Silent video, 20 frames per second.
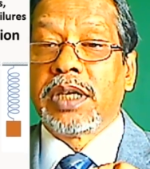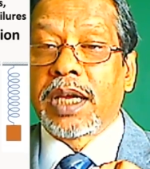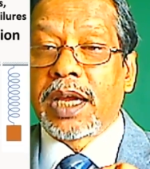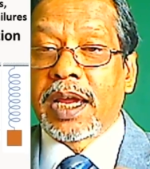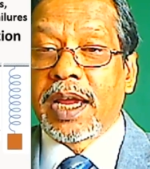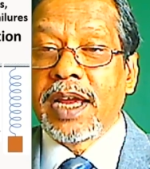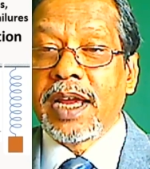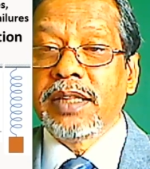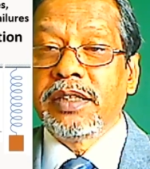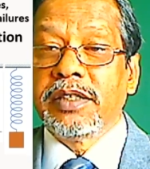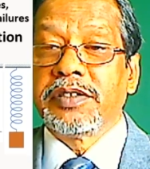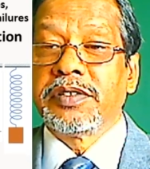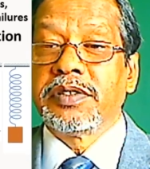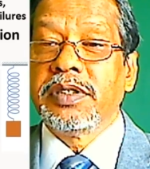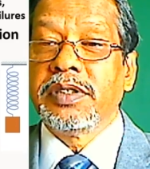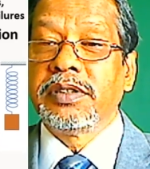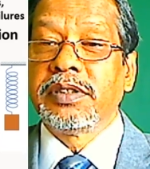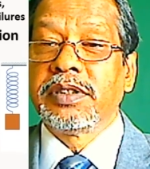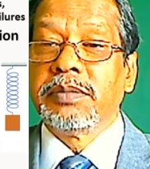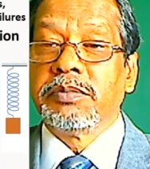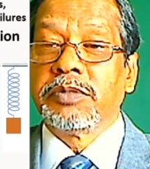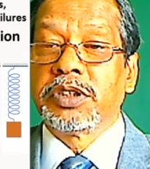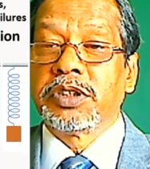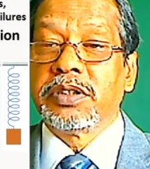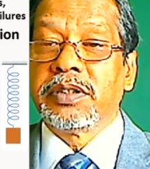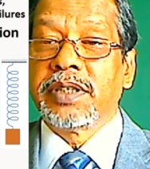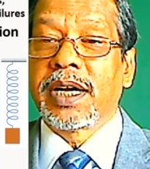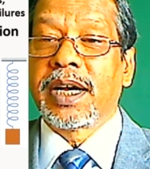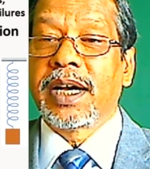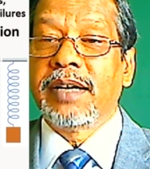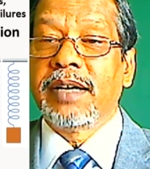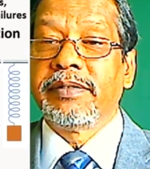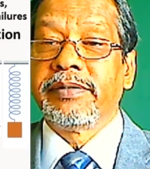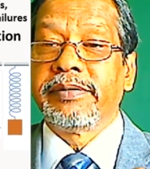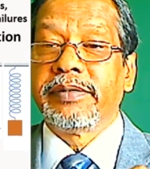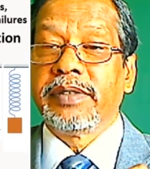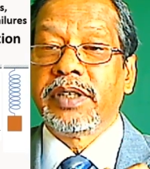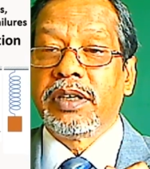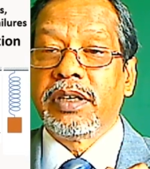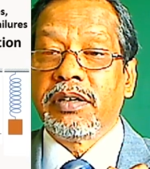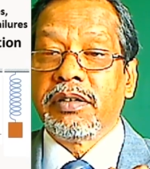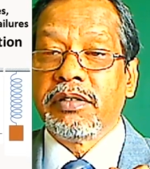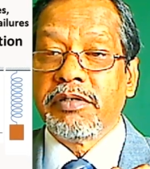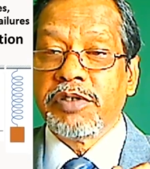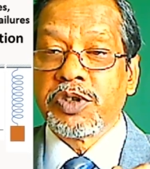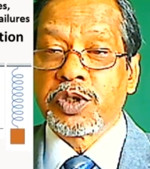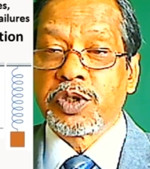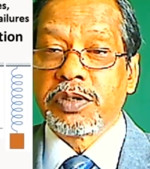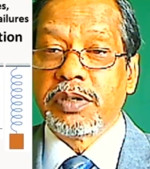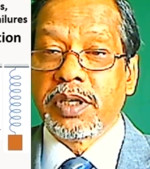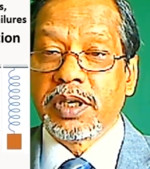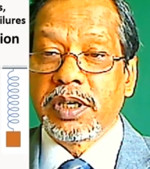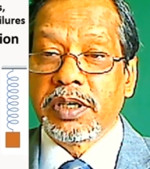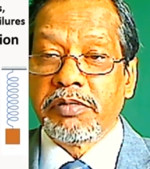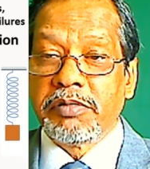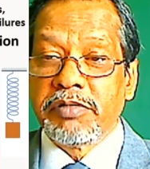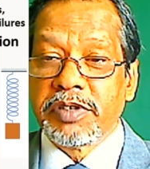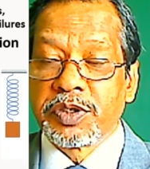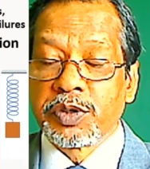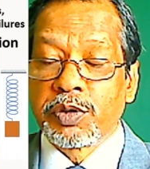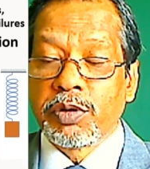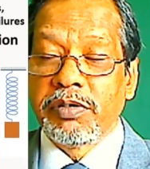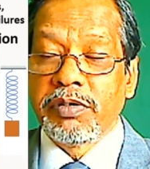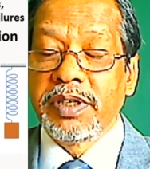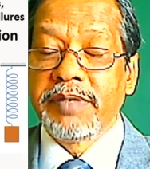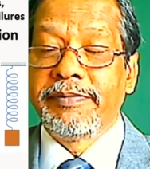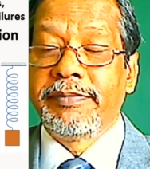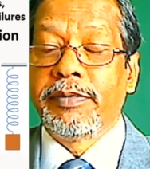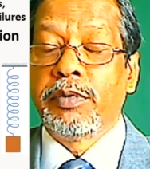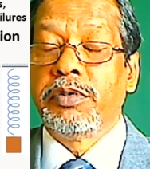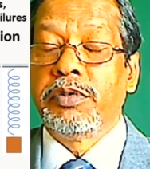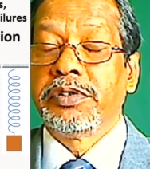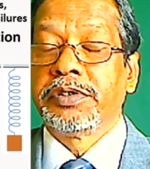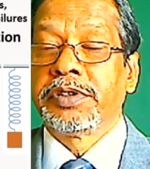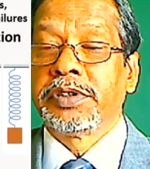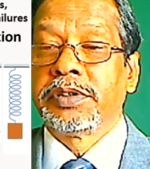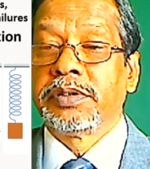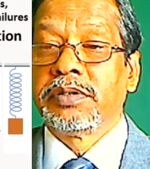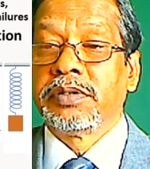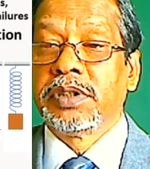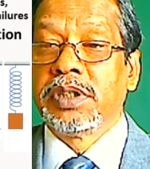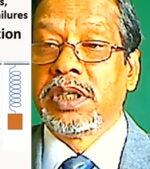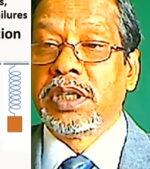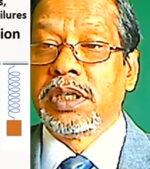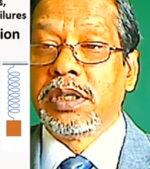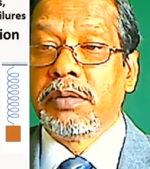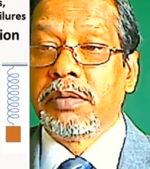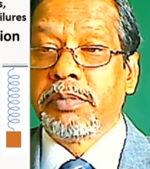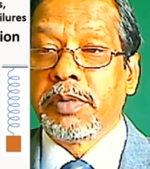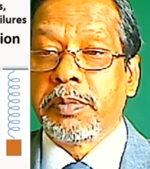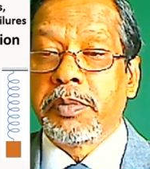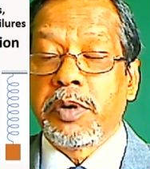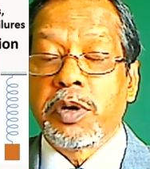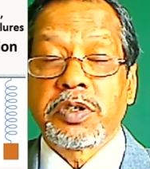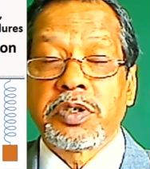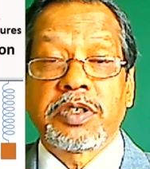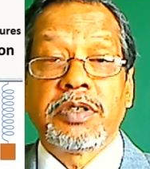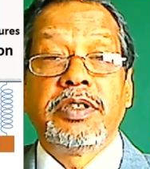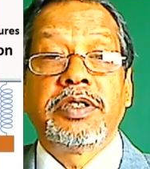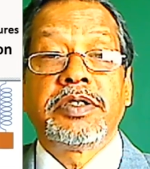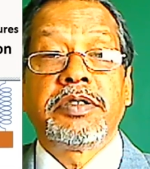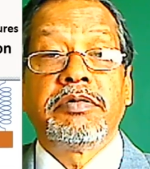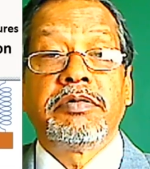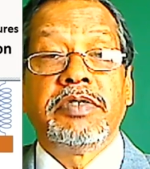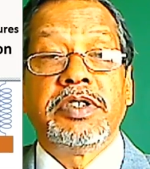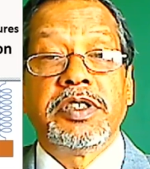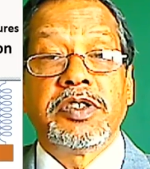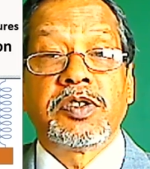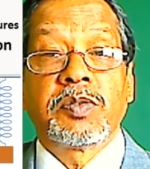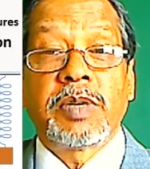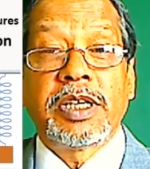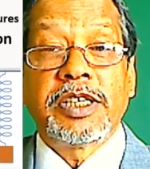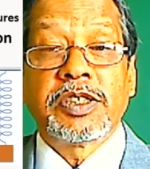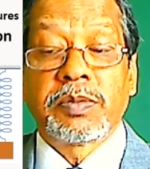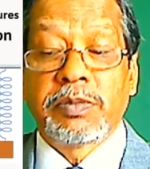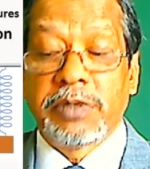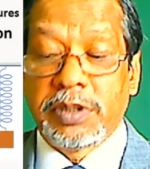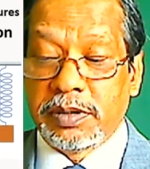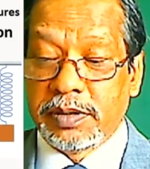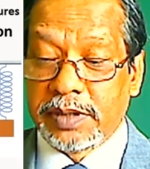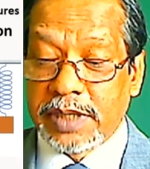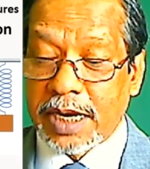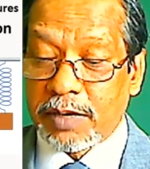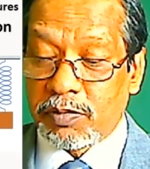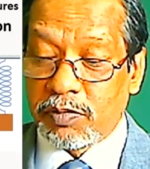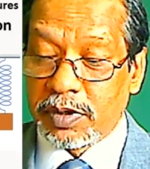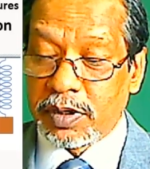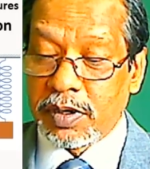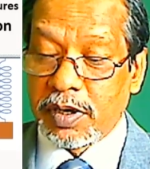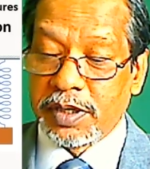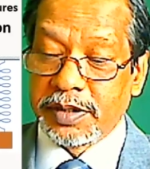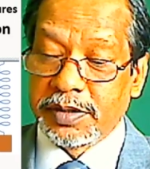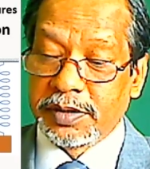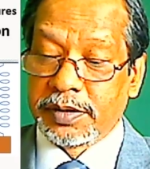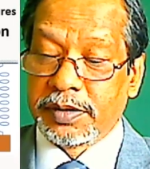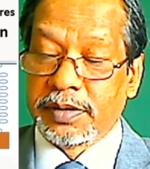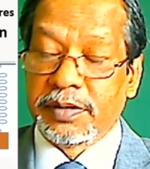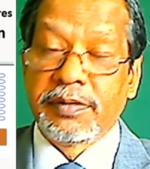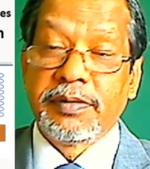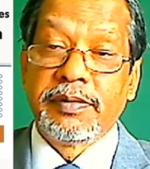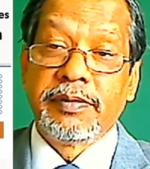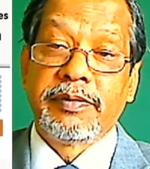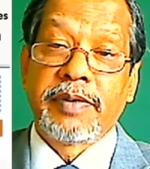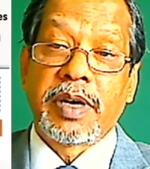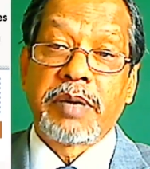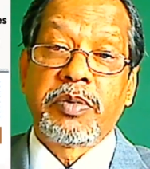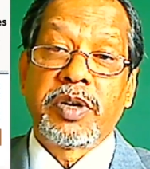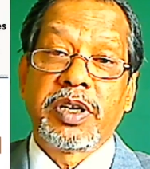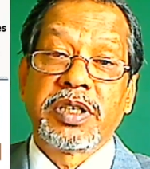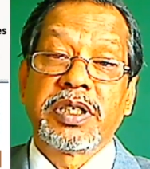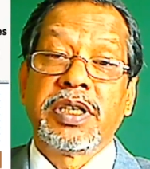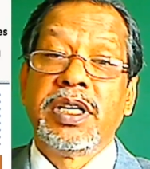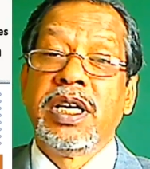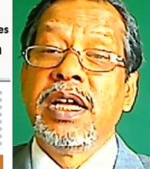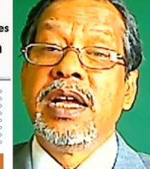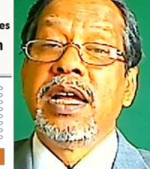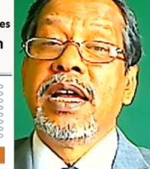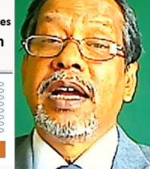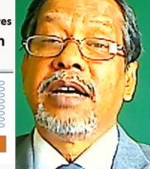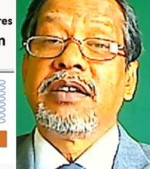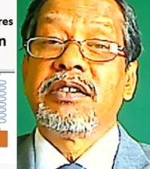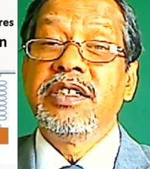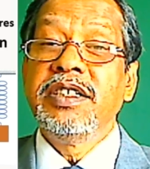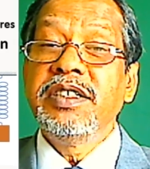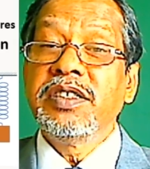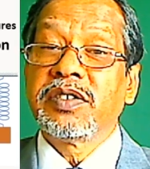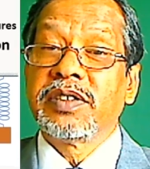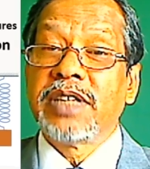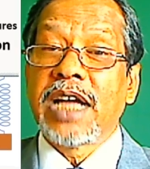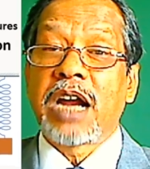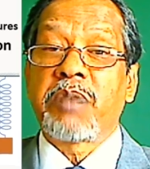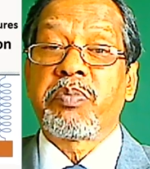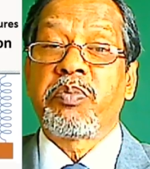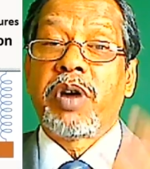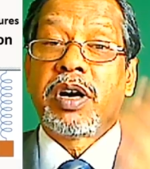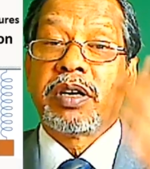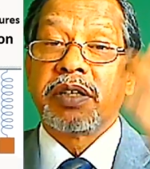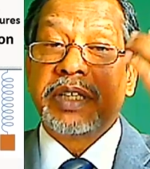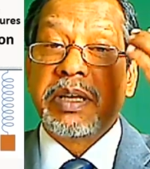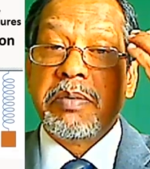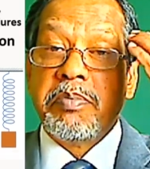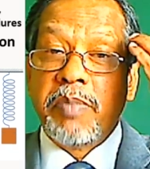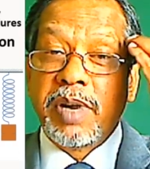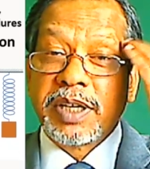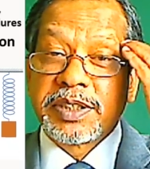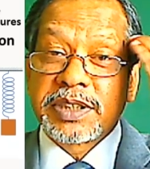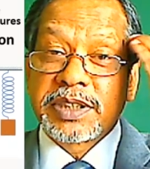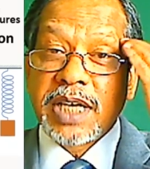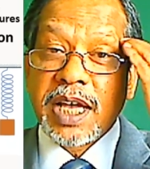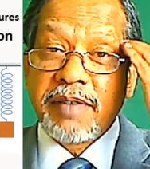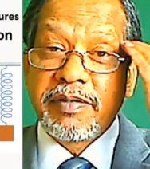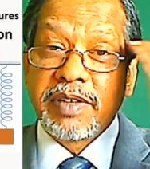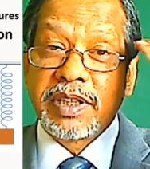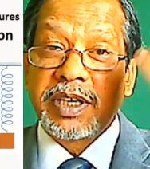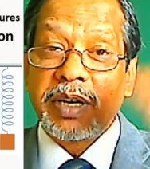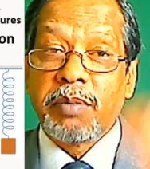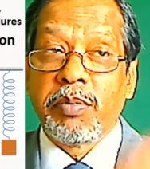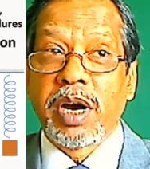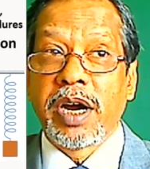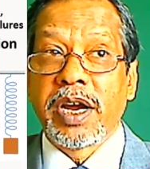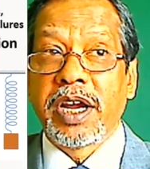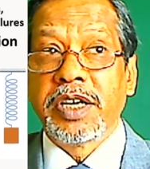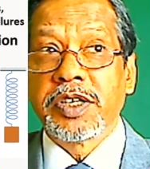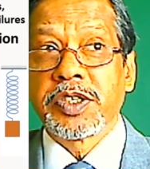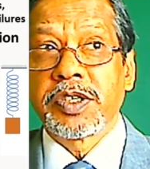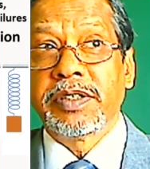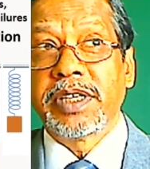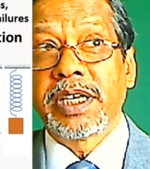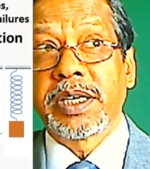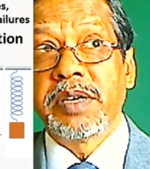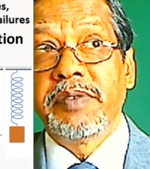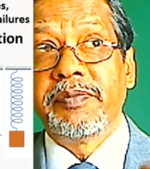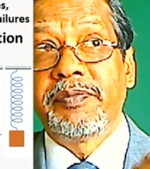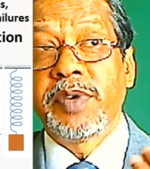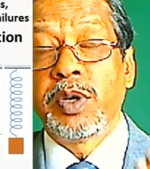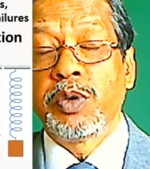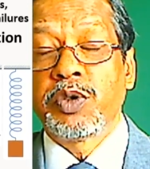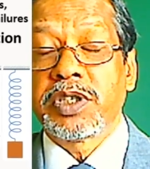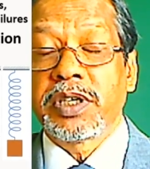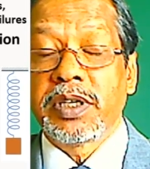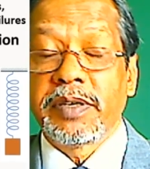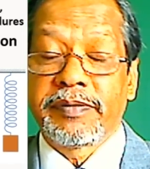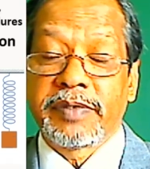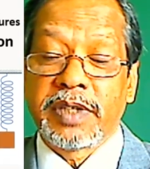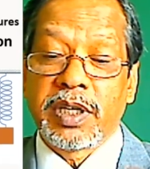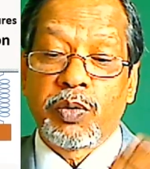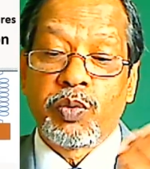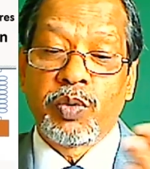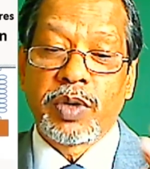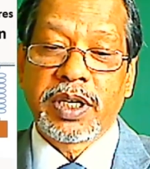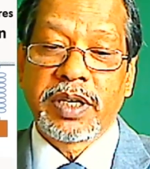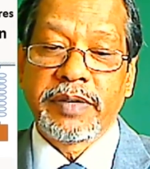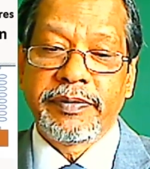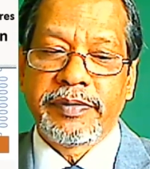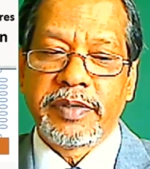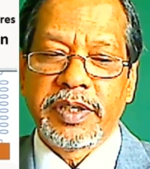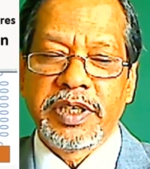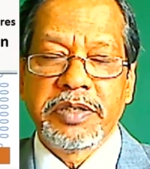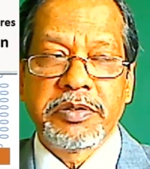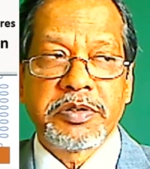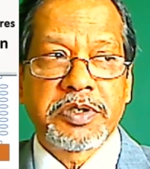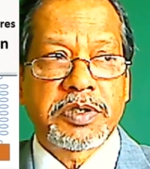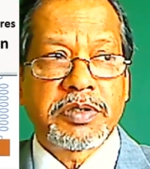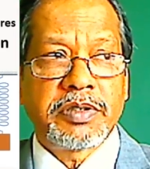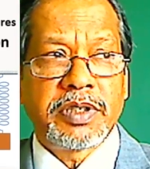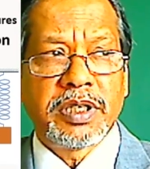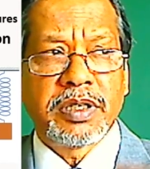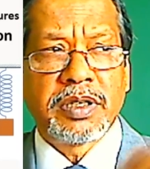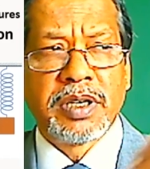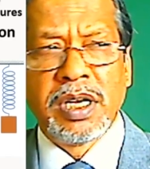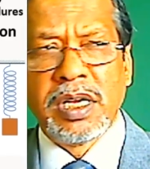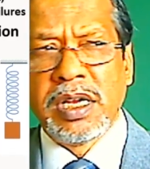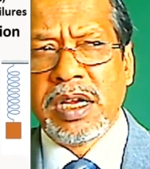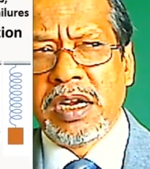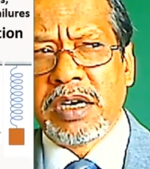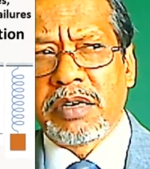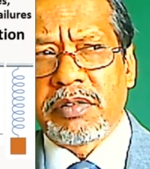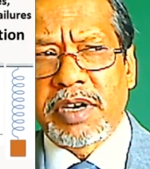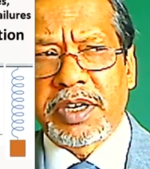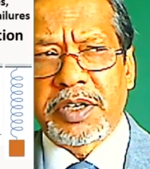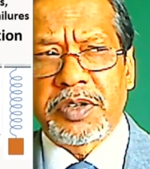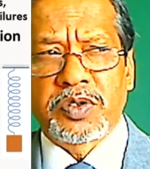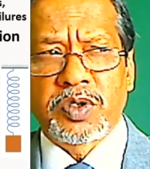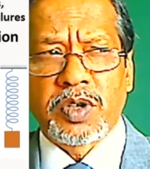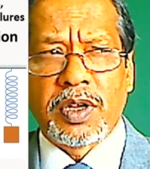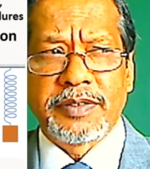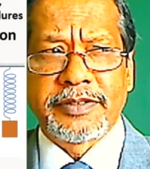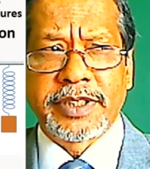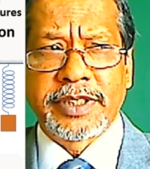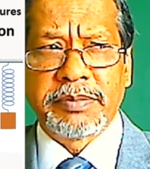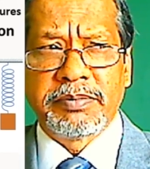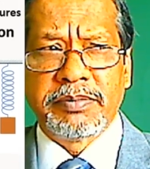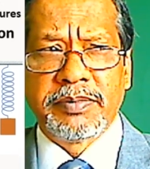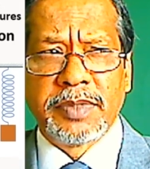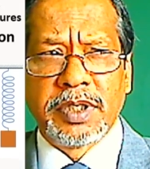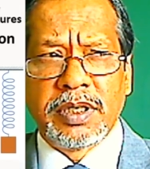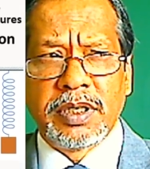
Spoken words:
and the system should have a restoring force proportional to the displacement. That will cause vibration. At least that part they must have in their mind, so that in future, if they're working for industry or trying to solve some